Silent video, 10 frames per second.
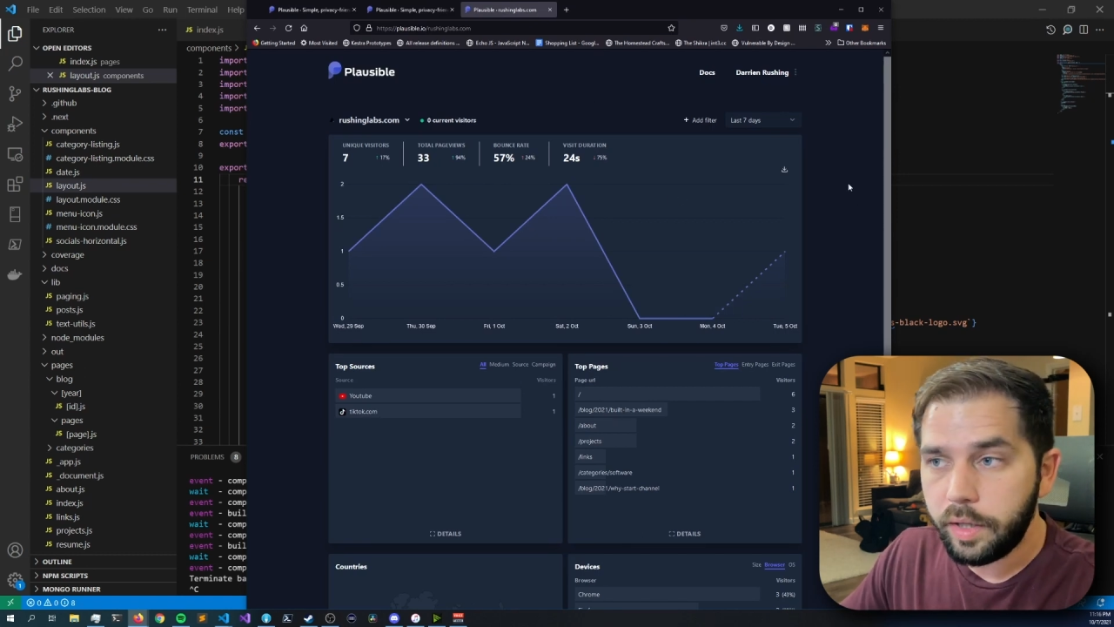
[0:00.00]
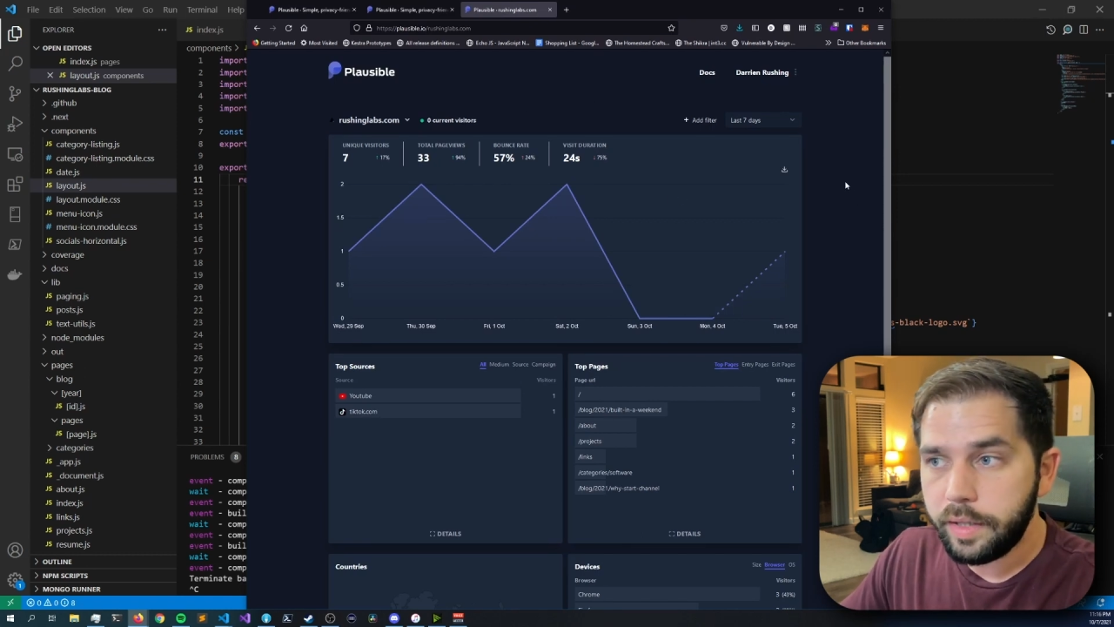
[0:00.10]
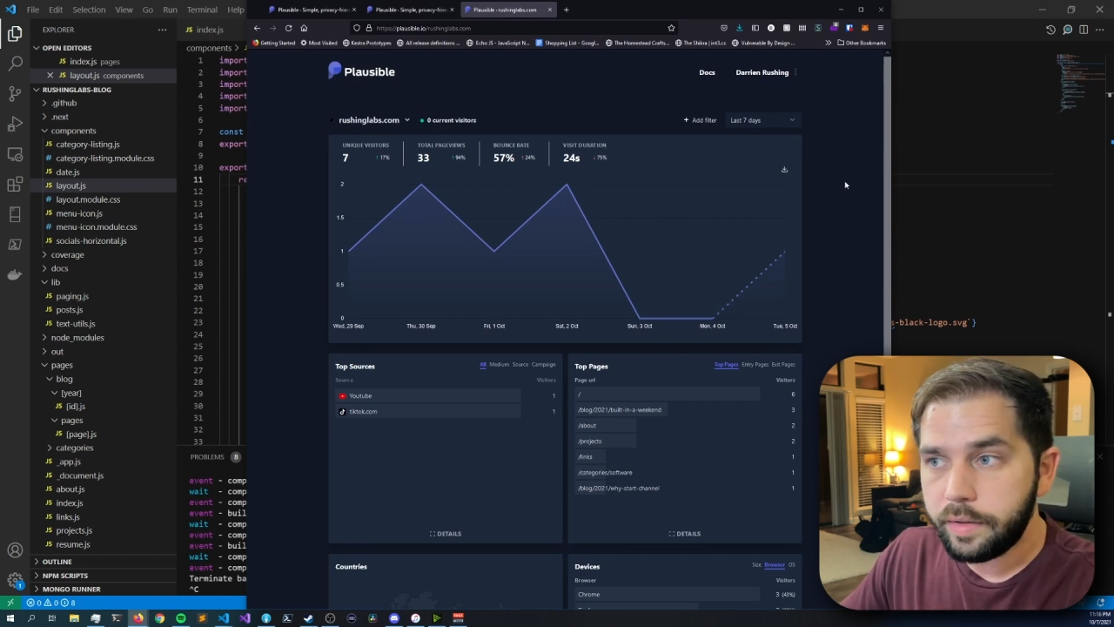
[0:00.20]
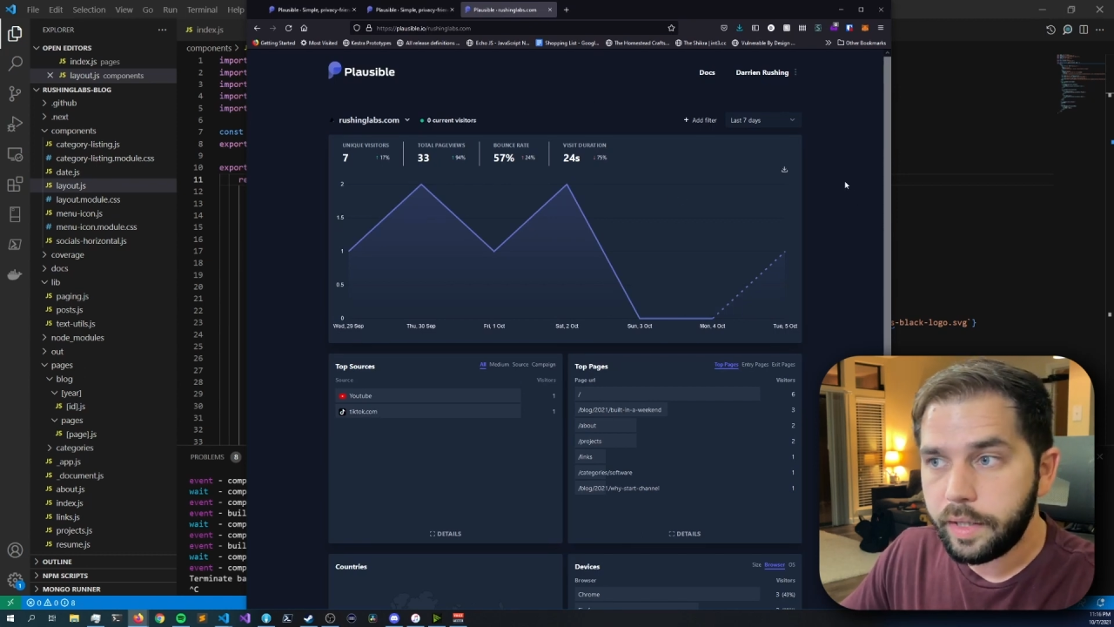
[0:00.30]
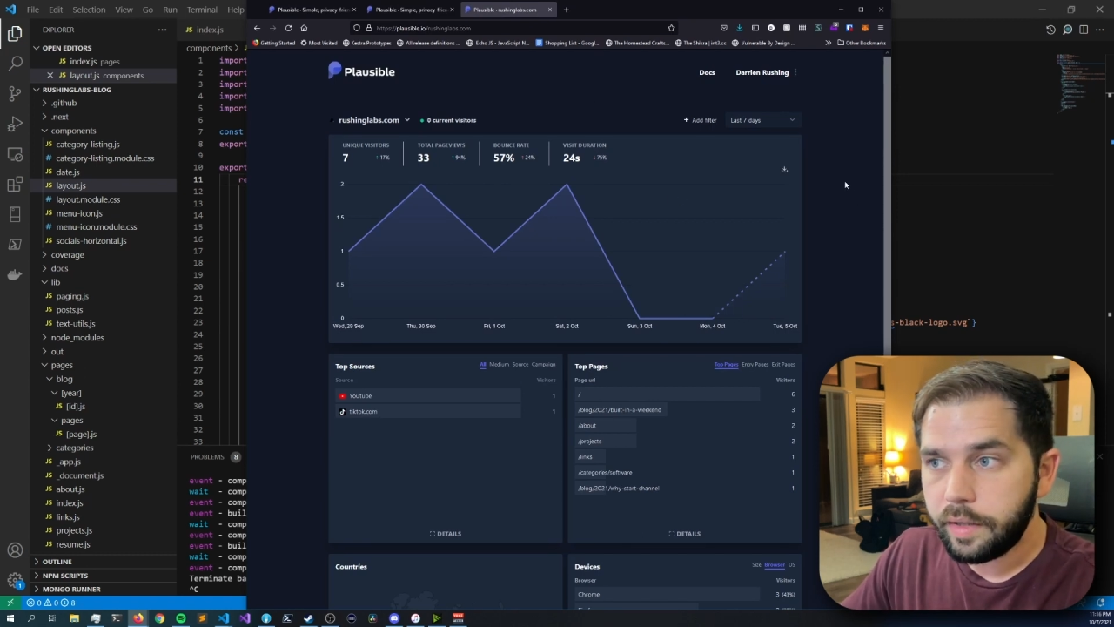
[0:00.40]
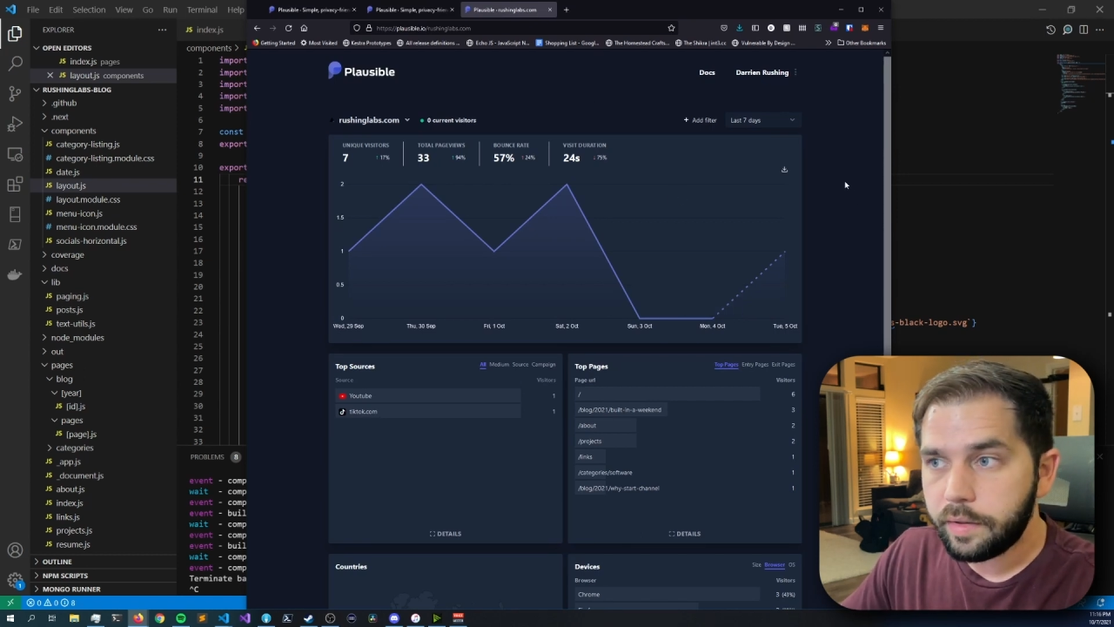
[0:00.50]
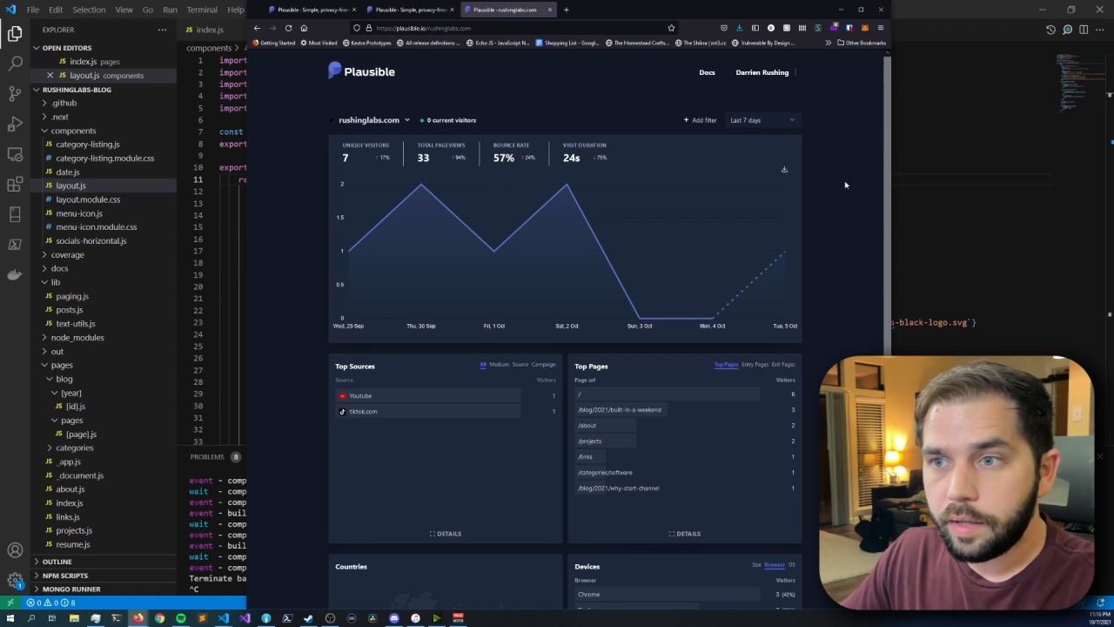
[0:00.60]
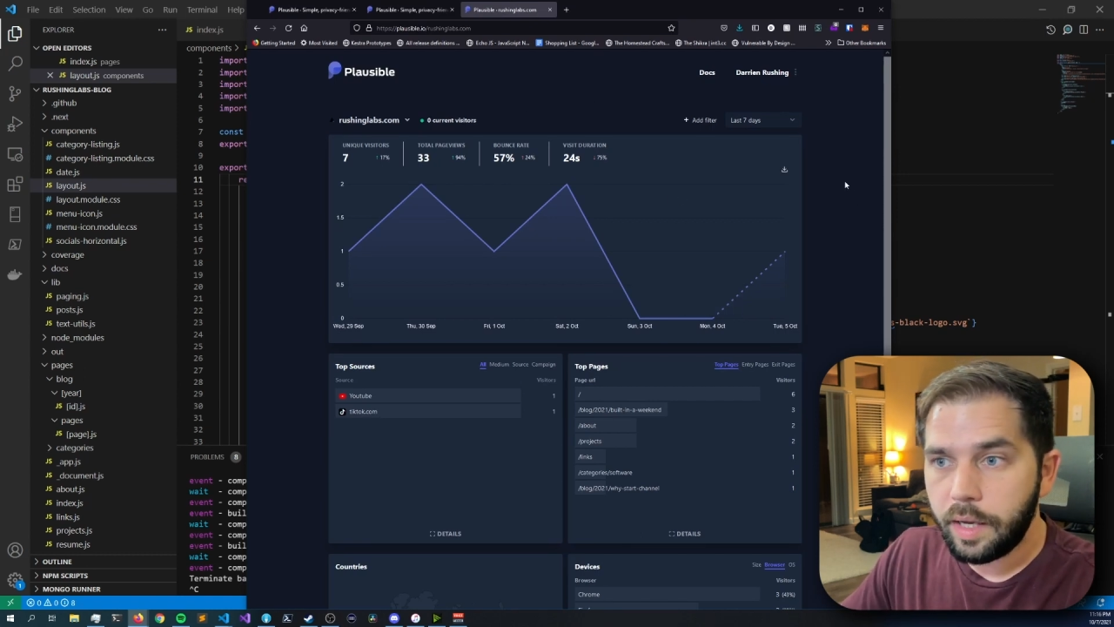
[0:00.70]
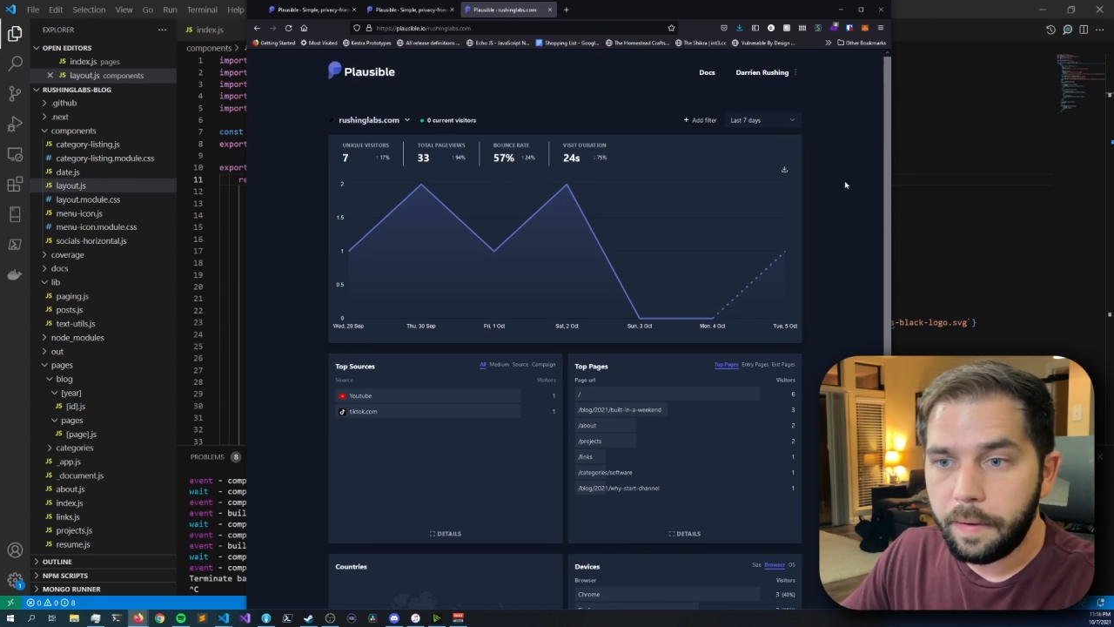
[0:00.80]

these things,